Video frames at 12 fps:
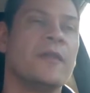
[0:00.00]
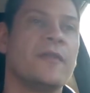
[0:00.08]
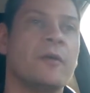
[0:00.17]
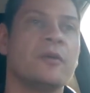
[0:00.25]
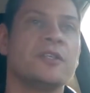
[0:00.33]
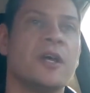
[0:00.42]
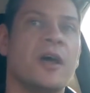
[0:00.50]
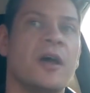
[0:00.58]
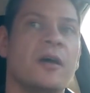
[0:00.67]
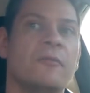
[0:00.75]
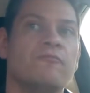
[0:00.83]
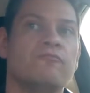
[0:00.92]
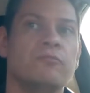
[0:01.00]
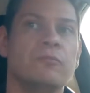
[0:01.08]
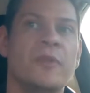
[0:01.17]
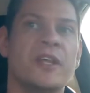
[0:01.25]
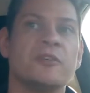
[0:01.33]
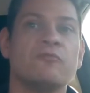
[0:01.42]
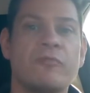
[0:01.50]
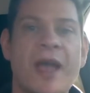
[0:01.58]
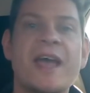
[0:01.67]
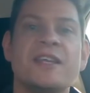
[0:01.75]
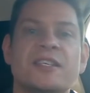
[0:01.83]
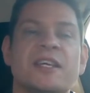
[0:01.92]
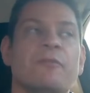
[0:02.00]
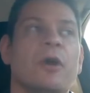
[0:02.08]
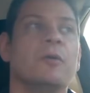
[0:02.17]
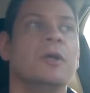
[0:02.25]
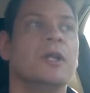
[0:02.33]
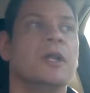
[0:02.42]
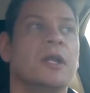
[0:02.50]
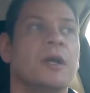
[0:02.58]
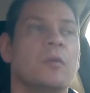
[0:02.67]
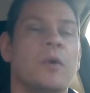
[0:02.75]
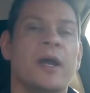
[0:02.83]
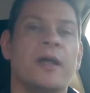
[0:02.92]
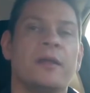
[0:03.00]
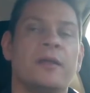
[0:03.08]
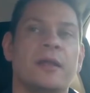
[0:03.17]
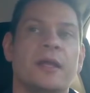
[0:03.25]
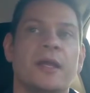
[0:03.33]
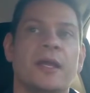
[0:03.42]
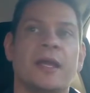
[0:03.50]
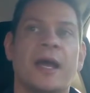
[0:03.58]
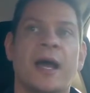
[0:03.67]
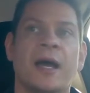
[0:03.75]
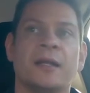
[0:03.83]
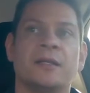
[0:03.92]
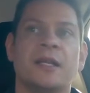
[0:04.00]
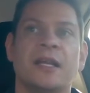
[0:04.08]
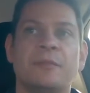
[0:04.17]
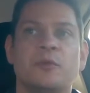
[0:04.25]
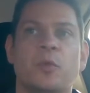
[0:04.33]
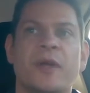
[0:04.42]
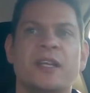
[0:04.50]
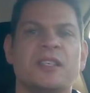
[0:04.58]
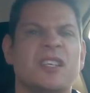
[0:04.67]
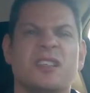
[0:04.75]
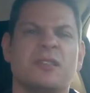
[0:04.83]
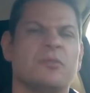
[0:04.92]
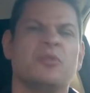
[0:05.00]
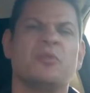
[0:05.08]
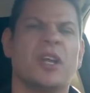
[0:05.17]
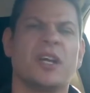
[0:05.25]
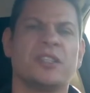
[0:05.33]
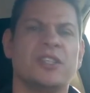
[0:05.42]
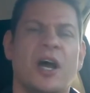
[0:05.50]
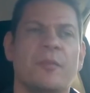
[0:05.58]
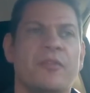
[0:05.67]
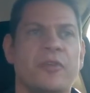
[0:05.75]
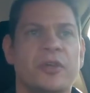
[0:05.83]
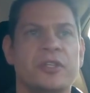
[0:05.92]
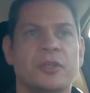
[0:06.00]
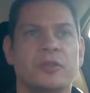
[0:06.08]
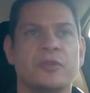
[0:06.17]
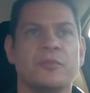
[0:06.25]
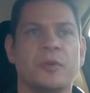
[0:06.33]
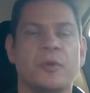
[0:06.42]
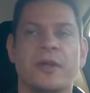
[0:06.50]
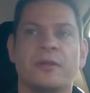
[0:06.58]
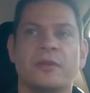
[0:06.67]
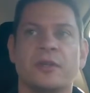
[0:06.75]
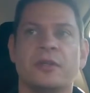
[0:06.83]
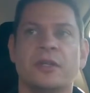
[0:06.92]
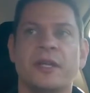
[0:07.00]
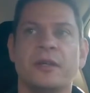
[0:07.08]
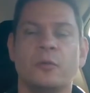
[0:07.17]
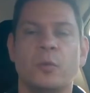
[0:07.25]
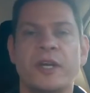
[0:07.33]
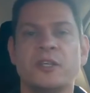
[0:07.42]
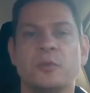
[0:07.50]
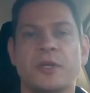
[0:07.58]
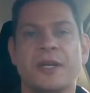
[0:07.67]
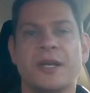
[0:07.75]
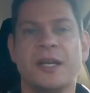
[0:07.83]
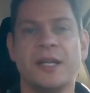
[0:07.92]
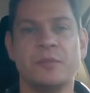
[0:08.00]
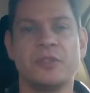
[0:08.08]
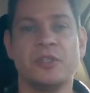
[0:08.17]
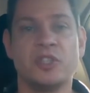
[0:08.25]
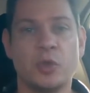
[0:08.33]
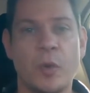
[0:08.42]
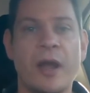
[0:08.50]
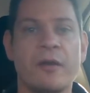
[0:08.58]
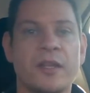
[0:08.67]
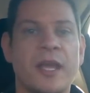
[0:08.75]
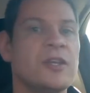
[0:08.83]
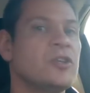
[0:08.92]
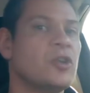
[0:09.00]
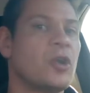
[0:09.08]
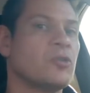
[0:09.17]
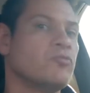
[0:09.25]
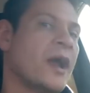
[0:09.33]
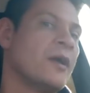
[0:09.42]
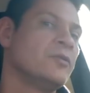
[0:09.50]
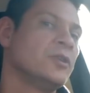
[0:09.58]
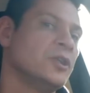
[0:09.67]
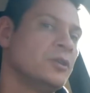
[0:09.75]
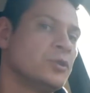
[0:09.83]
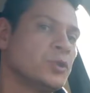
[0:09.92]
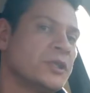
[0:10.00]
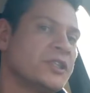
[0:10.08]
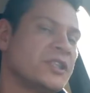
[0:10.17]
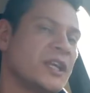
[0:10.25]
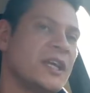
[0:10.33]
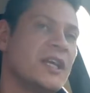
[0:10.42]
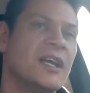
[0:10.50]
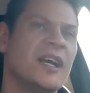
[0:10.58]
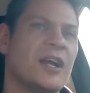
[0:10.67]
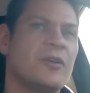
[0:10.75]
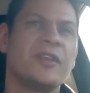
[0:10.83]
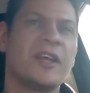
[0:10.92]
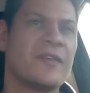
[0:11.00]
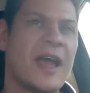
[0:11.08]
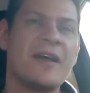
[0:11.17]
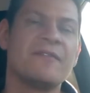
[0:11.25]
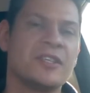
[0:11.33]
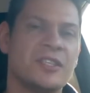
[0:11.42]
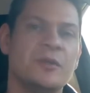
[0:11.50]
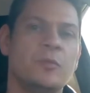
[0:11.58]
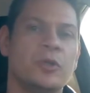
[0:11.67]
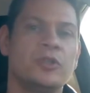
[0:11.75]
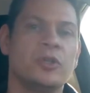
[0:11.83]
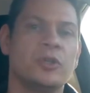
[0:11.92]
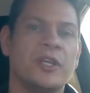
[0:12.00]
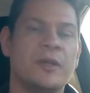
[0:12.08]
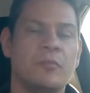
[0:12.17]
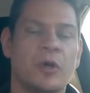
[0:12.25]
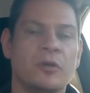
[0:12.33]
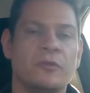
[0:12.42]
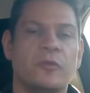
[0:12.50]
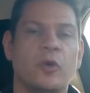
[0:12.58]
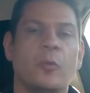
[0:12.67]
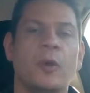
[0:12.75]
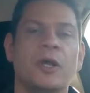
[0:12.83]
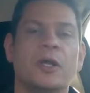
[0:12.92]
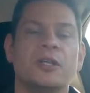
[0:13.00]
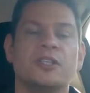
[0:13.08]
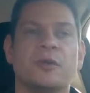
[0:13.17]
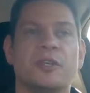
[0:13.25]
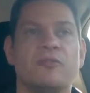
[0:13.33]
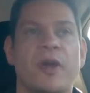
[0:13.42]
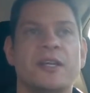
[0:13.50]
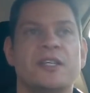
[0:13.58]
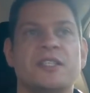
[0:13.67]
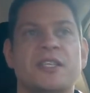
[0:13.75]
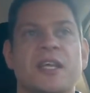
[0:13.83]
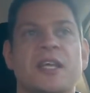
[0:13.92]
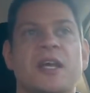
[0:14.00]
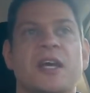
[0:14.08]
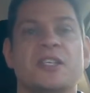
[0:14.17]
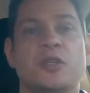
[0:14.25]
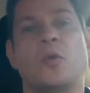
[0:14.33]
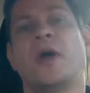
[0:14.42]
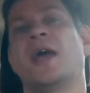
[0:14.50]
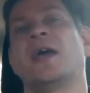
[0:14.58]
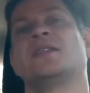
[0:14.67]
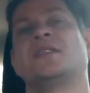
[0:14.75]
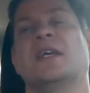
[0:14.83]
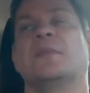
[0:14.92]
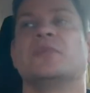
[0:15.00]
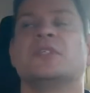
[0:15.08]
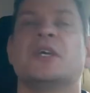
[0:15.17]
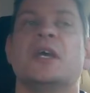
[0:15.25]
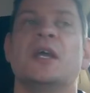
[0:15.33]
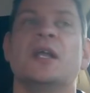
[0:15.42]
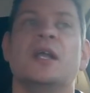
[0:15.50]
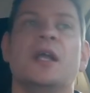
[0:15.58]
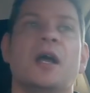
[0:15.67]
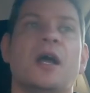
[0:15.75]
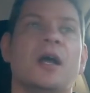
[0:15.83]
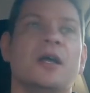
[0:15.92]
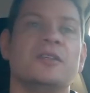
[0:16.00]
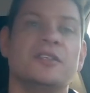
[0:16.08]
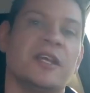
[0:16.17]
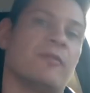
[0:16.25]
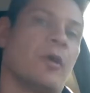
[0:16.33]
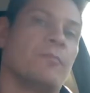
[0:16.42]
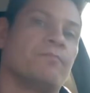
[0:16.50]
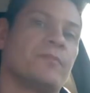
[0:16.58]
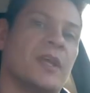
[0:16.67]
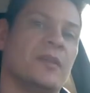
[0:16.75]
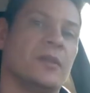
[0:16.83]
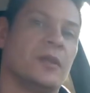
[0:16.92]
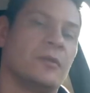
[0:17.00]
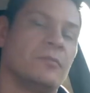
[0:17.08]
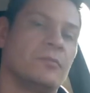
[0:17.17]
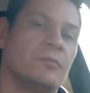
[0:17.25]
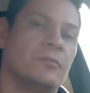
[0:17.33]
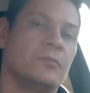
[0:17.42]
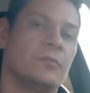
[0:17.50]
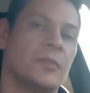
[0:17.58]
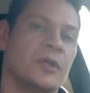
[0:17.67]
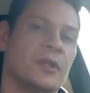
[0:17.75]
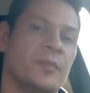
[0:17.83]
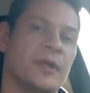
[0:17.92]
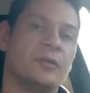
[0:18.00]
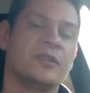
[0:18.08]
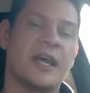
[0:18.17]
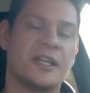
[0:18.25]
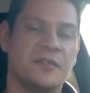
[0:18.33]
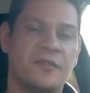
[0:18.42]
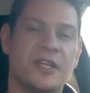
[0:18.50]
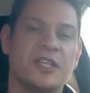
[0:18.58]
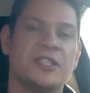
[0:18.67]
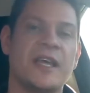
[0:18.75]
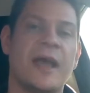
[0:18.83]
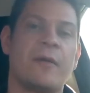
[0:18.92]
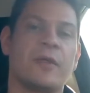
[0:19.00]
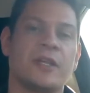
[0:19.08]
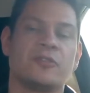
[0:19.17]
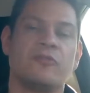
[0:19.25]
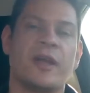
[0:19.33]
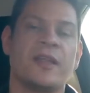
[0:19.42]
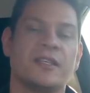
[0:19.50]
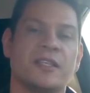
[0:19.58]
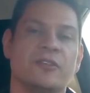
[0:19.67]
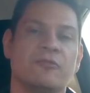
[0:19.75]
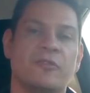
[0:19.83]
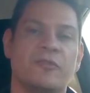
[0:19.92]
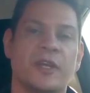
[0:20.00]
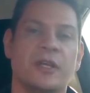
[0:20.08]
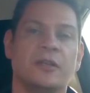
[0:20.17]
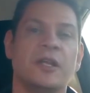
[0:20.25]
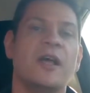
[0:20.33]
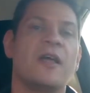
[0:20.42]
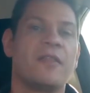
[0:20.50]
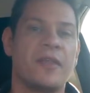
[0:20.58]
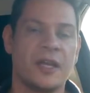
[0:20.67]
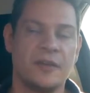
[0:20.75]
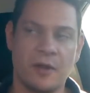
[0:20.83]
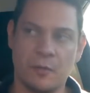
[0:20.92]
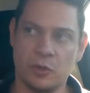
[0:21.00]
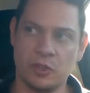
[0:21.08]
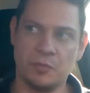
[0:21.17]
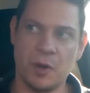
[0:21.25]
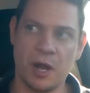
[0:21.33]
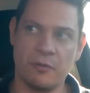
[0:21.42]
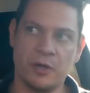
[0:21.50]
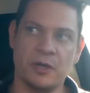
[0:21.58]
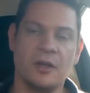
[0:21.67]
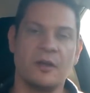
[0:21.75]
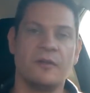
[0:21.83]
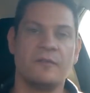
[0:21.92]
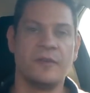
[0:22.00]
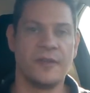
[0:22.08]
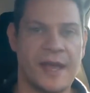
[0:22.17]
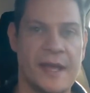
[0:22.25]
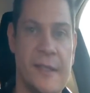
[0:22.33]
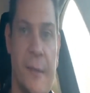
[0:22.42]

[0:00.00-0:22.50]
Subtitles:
There's a rare Zero where it had clipped wings. It's something like a Type 30 or something, where the wings were clipped and square at the end and not the round that you usually see. I don't think I've ever seen one done in model form, so it's great to see a square tipped Zero in the build. That's finished now. That's great. That's in the reveal. Thank you very much, Byron, for that.